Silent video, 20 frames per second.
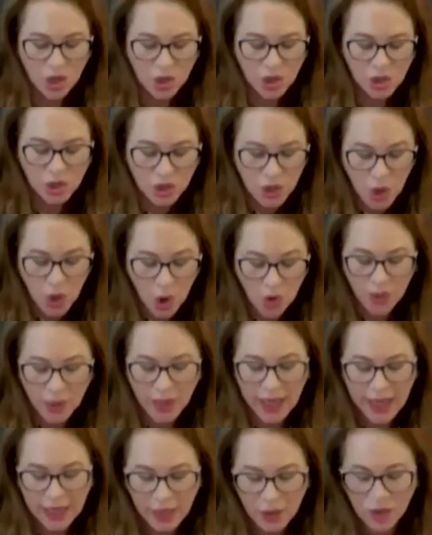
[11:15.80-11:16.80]
shock
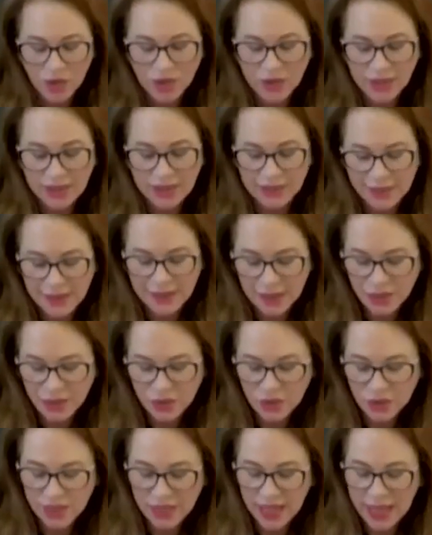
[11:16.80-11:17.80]
and urgent
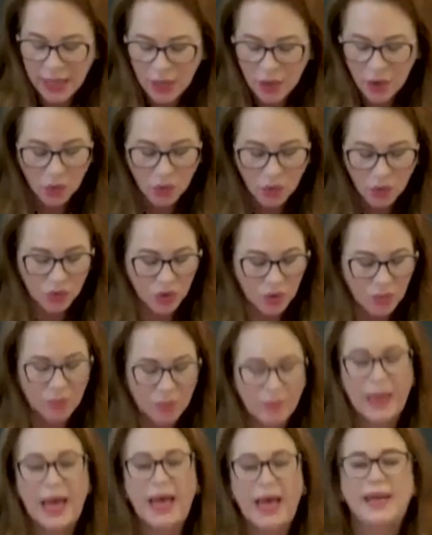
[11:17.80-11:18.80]
decisions and long-term
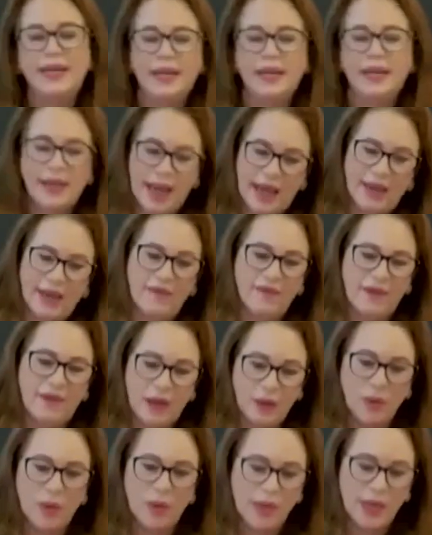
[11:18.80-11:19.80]
planning and
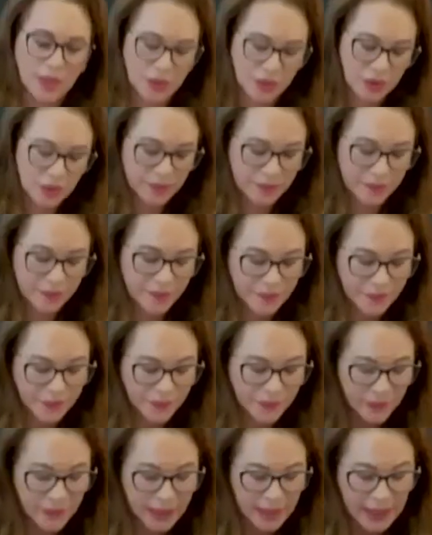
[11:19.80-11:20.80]
evaluation.
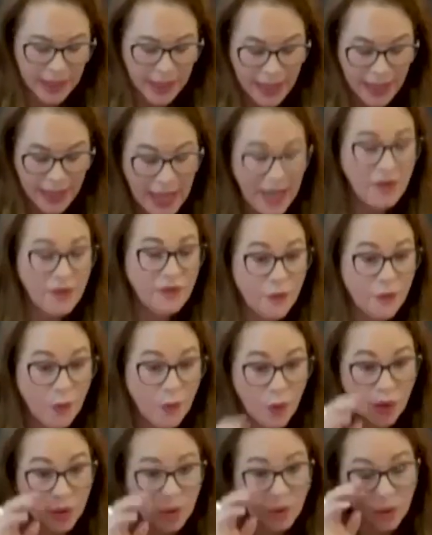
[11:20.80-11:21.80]
And
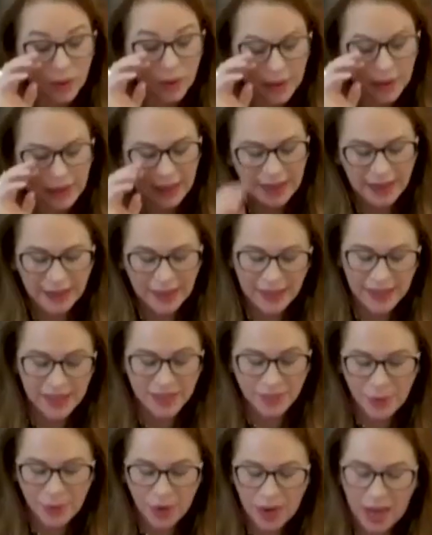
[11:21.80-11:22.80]
fourth, and it is
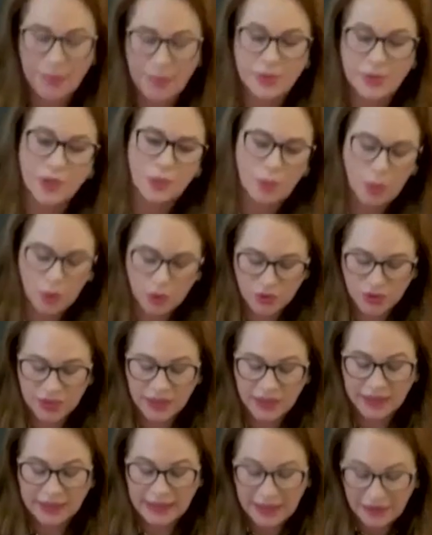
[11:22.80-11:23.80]
perhaps the most
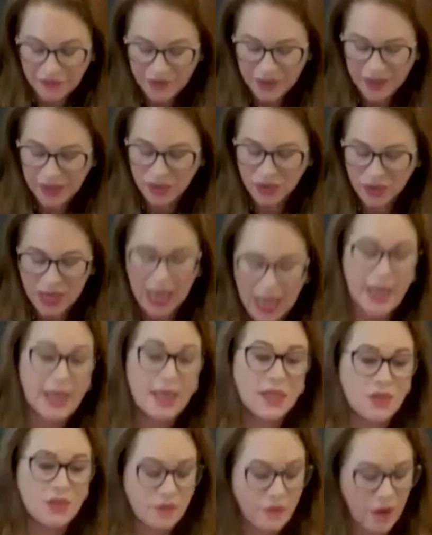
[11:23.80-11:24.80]
significant
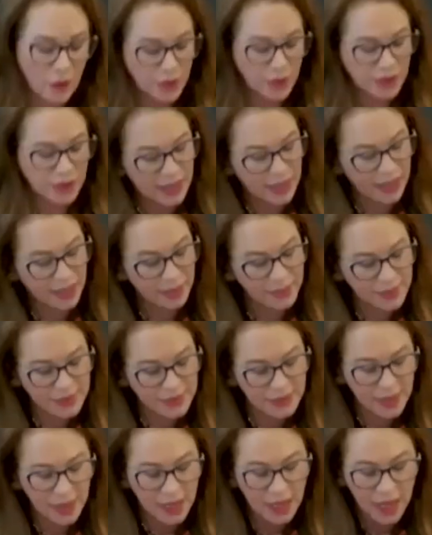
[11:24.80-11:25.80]
challenge of our
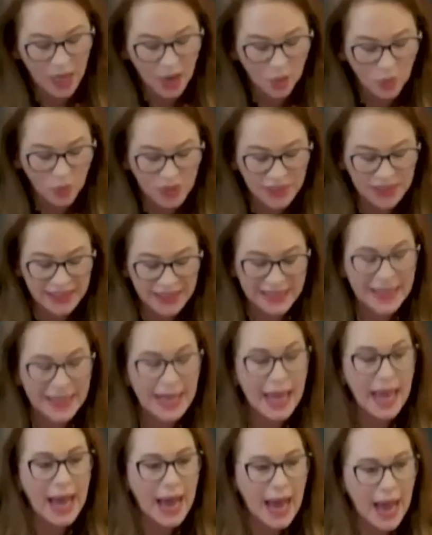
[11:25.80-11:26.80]
times, which is
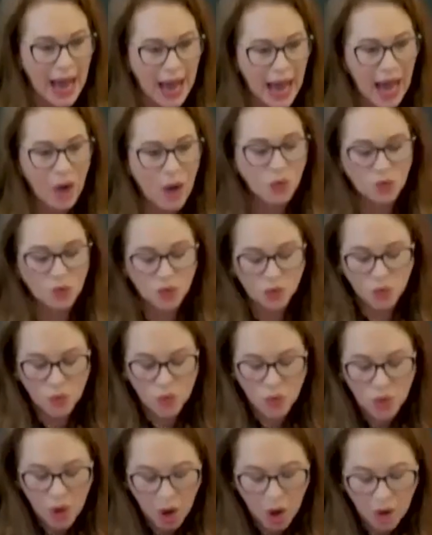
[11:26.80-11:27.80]
how to
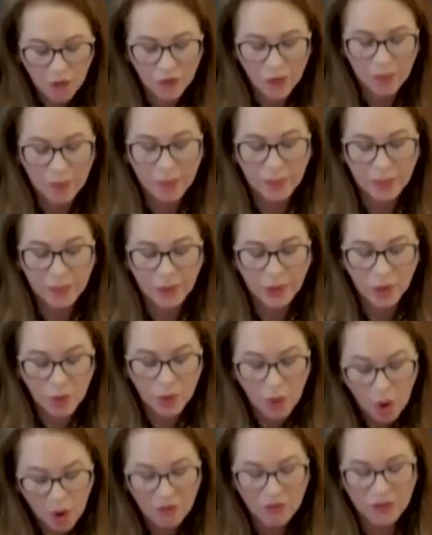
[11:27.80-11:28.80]

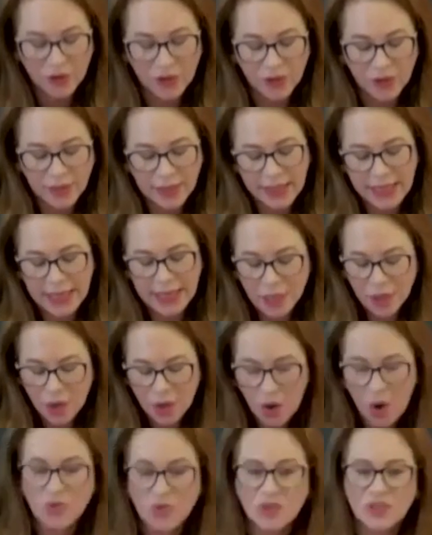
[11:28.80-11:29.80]
govern in
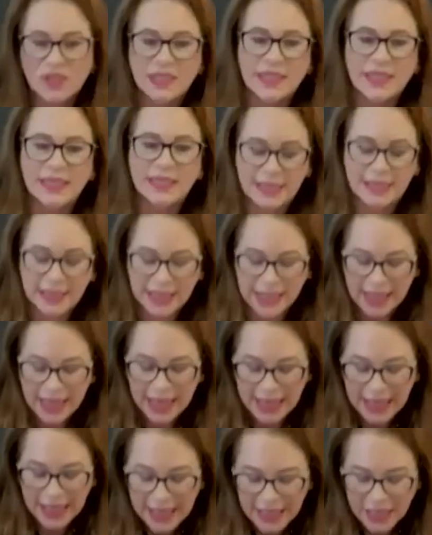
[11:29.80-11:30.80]
constant
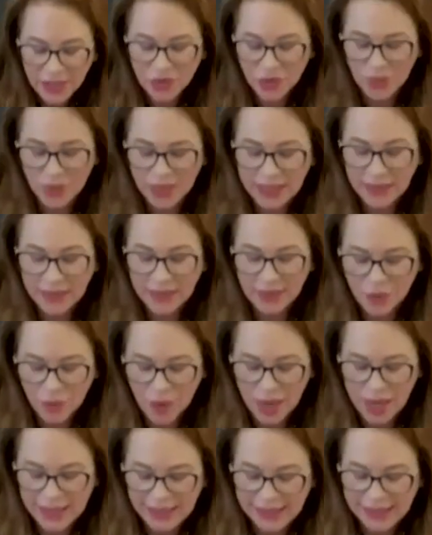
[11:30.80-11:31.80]
iterated
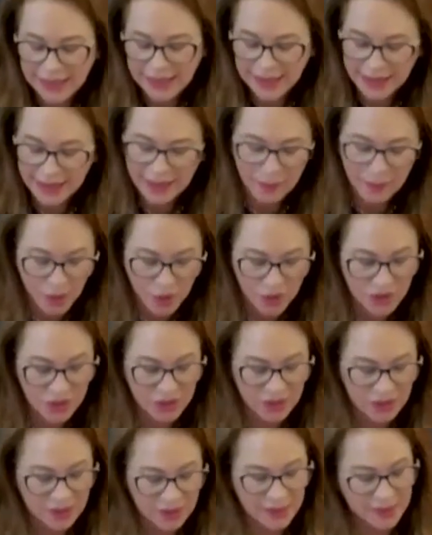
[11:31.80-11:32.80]
crises and
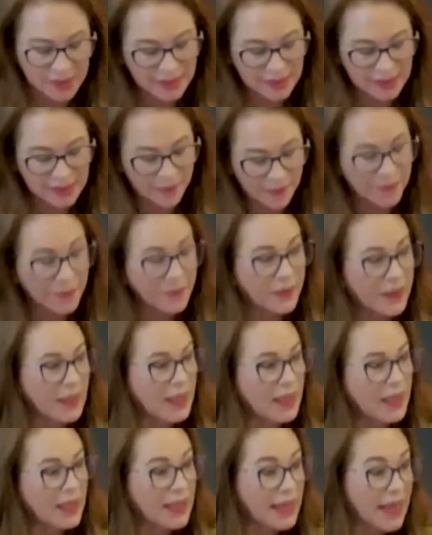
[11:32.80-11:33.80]
emergencies.
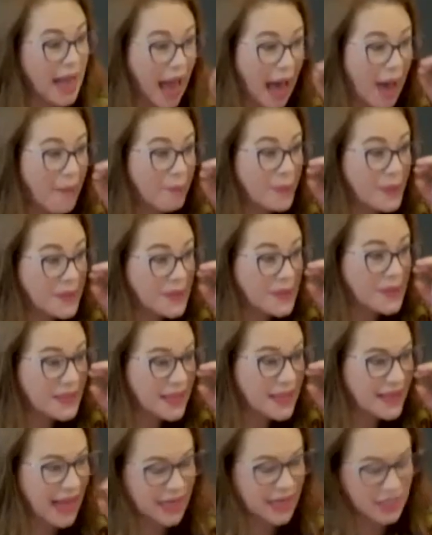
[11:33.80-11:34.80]
It happens
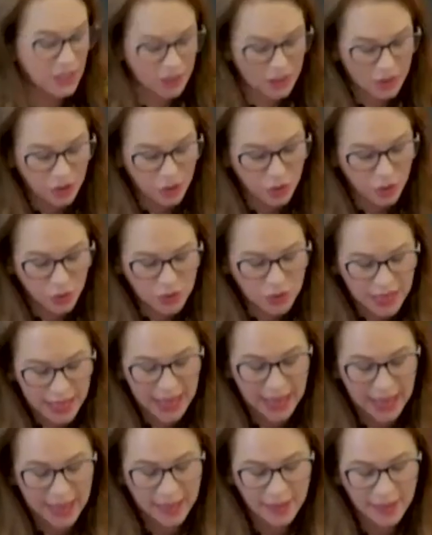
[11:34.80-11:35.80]
that
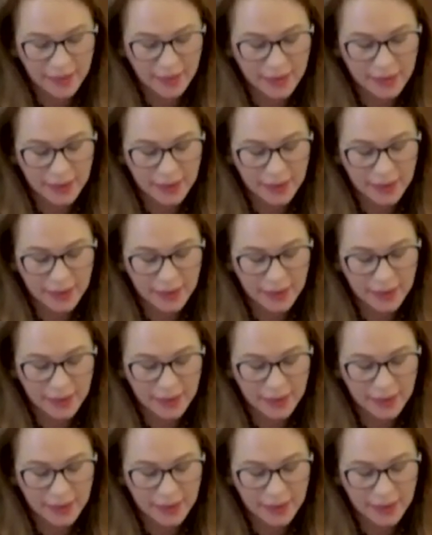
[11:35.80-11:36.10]
today,